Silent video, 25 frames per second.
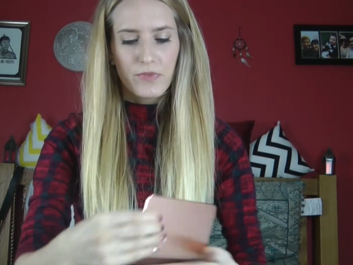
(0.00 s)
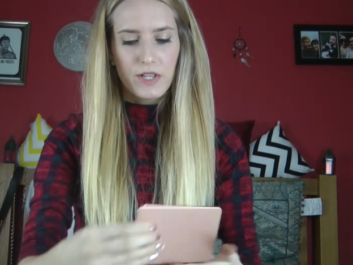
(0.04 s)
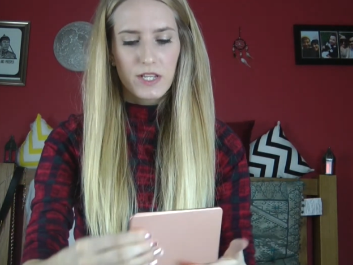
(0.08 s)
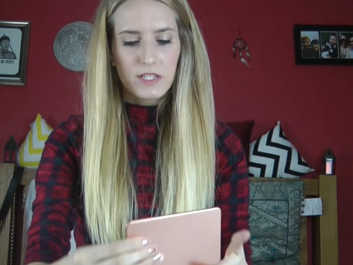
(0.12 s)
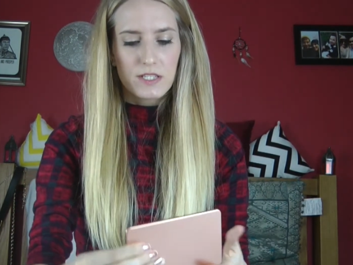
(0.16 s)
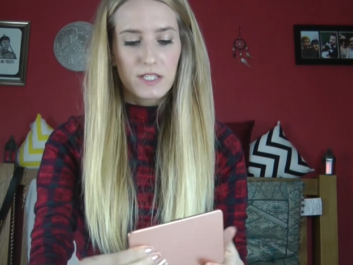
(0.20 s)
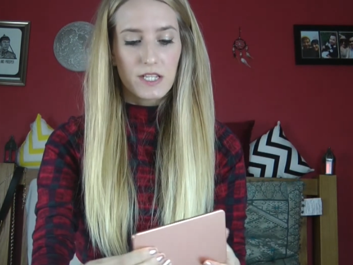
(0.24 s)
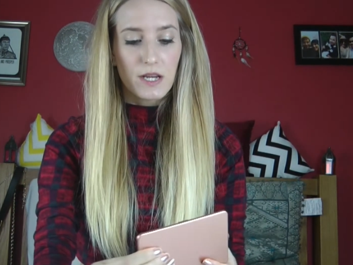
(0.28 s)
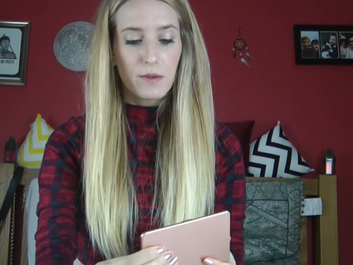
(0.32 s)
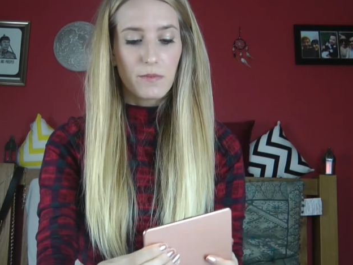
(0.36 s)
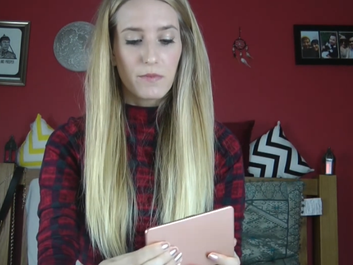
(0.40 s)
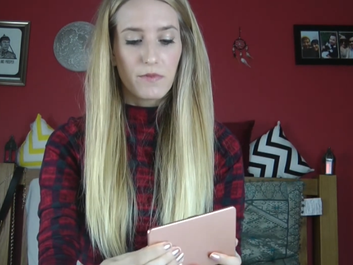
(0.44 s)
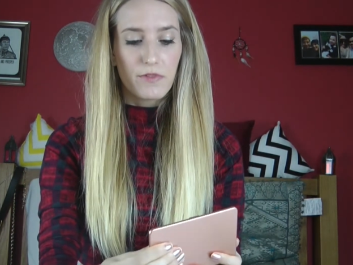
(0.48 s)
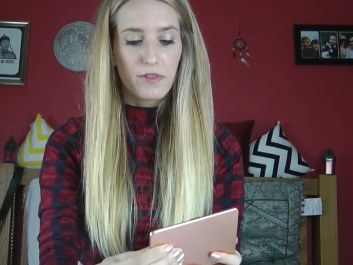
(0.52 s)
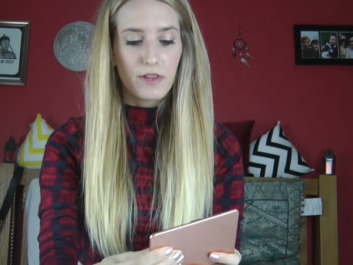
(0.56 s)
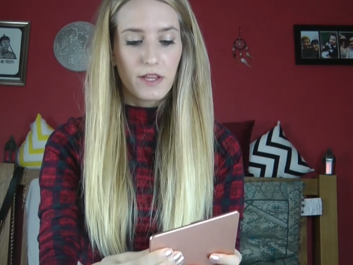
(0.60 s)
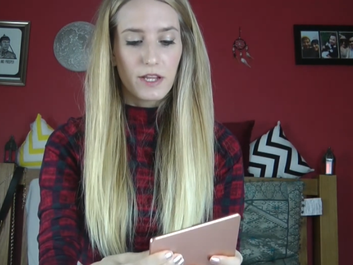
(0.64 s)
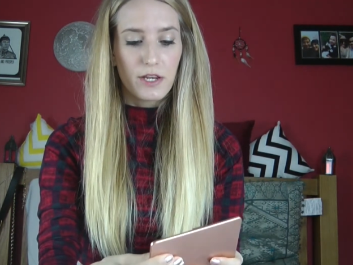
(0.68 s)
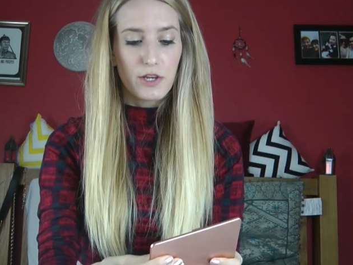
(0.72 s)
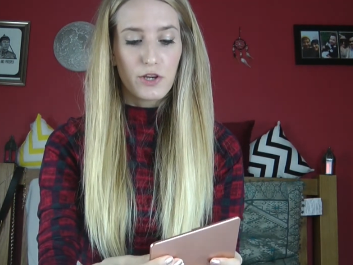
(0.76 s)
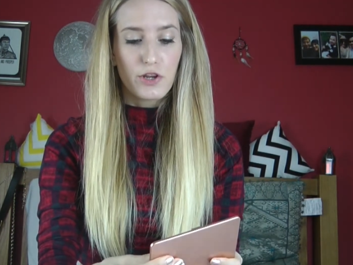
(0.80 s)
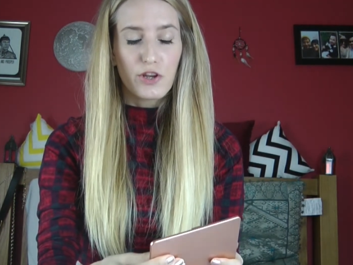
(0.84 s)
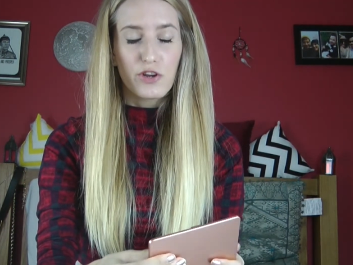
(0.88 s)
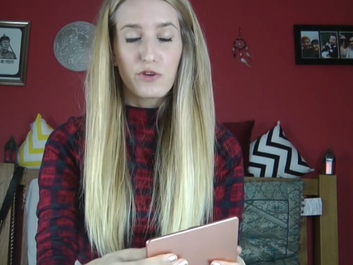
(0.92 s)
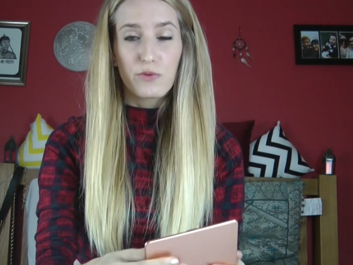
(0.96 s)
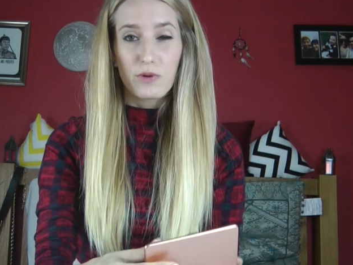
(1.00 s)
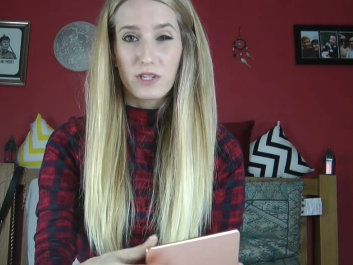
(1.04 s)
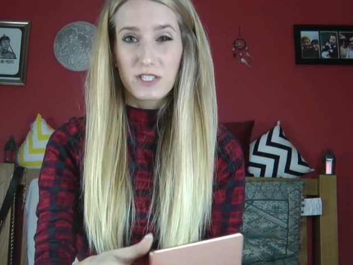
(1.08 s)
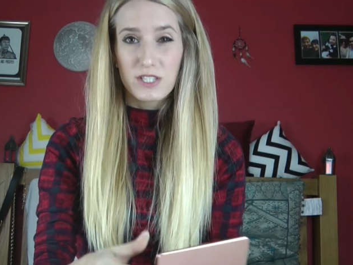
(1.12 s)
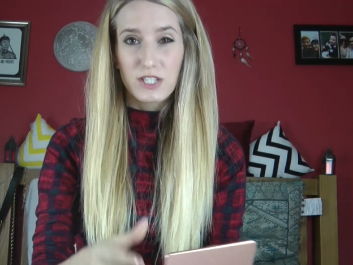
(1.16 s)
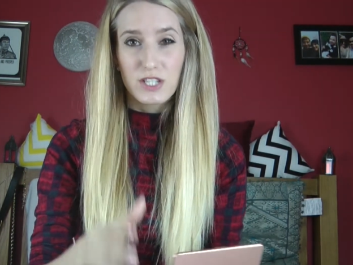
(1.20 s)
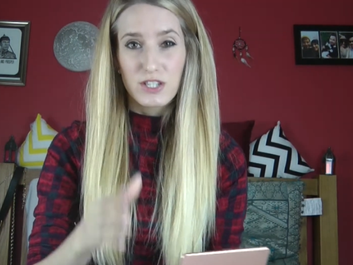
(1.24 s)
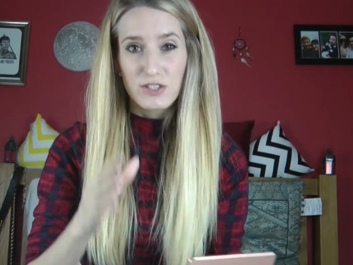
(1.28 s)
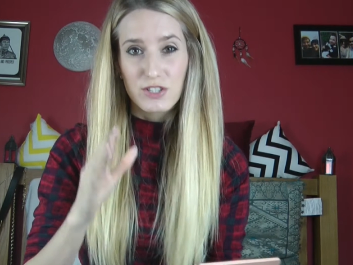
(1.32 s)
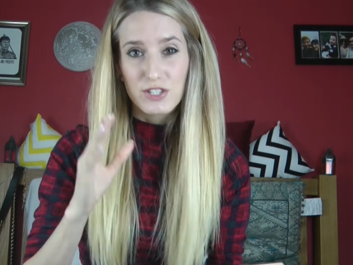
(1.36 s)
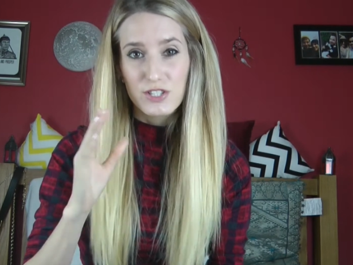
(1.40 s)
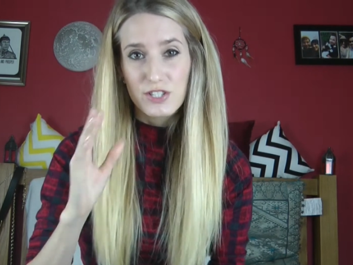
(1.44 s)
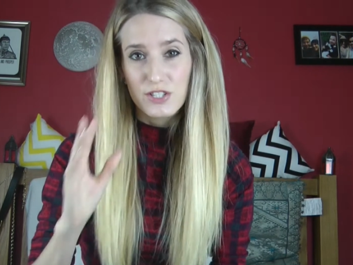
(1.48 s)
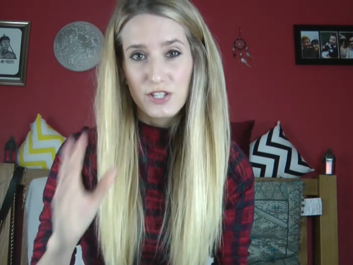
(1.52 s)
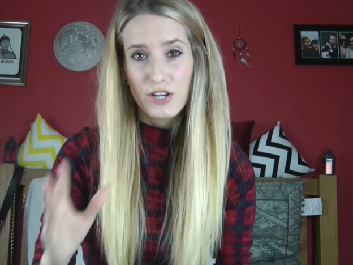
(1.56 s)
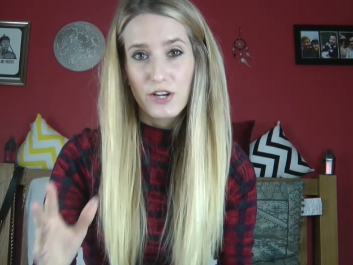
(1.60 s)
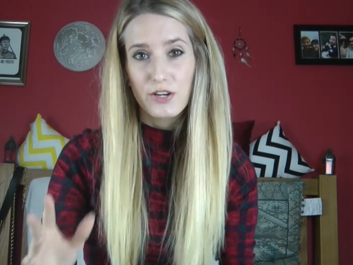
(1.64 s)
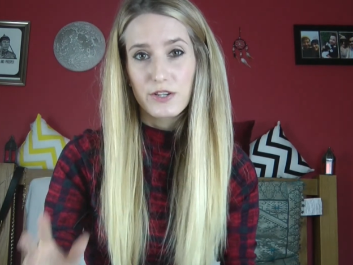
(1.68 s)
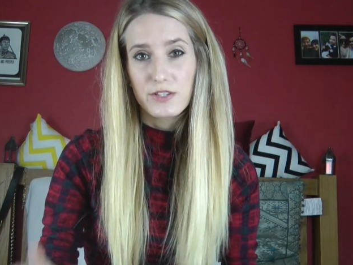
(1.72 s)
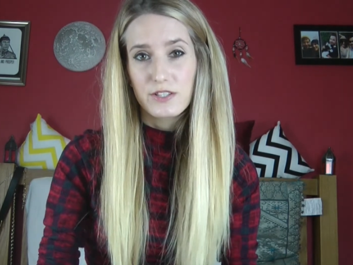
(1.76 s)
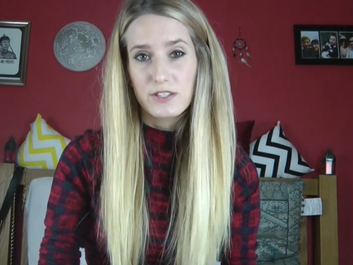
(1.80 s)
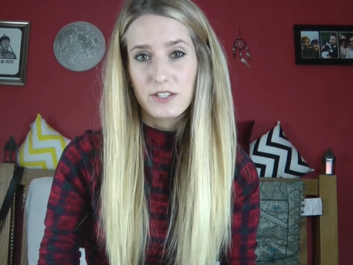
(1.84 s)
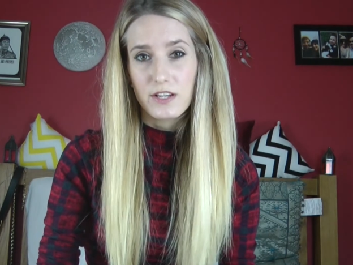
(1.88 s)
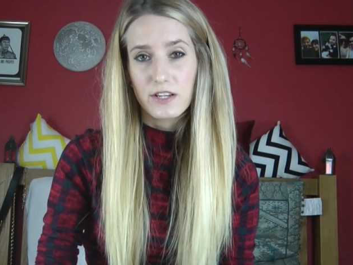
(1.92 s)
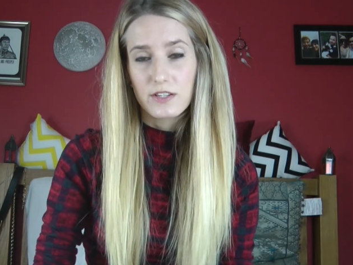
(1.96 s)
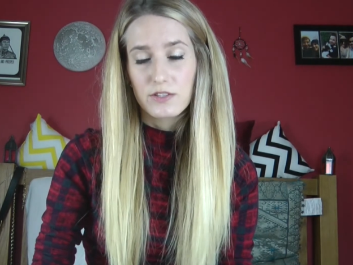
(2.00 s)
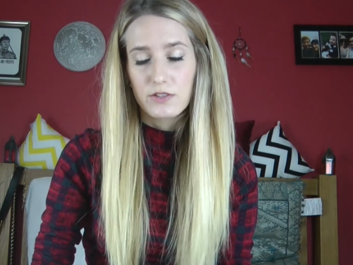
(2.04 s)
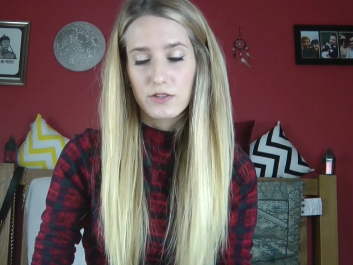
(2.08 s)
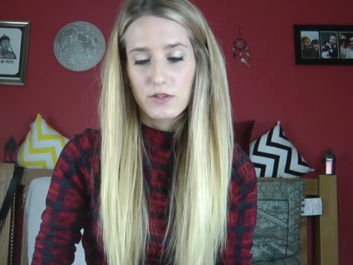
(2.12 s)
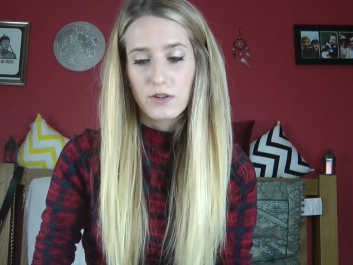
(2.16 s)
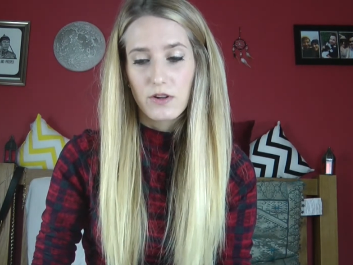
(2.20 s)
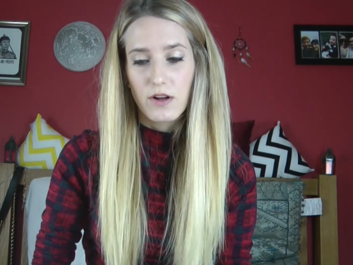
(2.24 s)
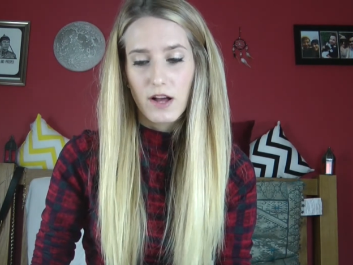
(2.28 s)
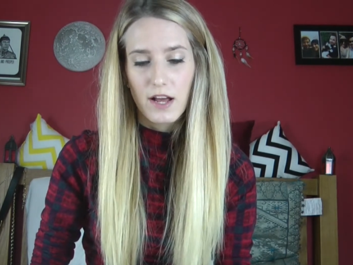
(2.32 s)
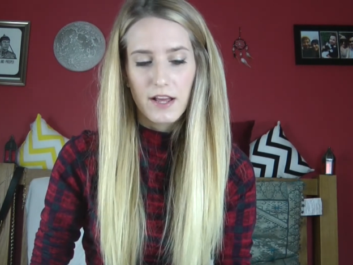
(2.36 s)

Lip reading: Some of the nude ones are so subtle,